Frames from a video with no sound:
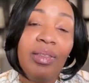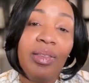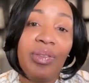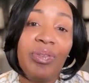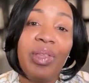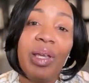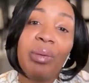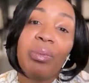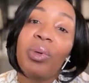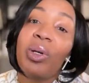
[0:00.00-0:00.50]

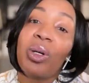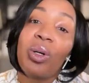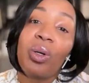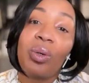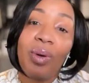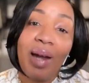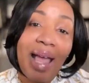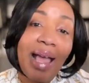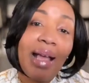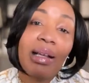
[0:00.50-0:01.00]
that there were
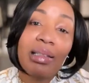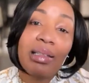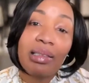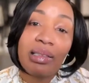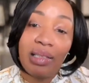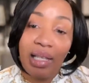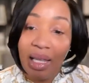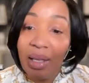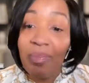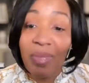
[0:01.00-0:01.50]

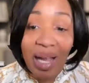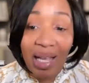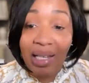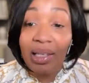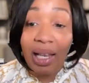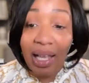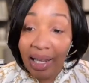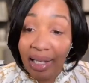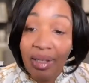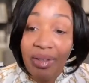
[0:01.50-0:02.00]
cracks in my
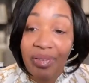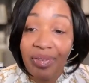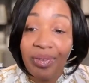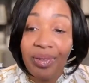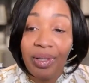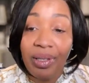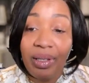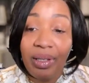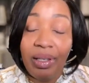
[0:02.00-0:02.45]
life,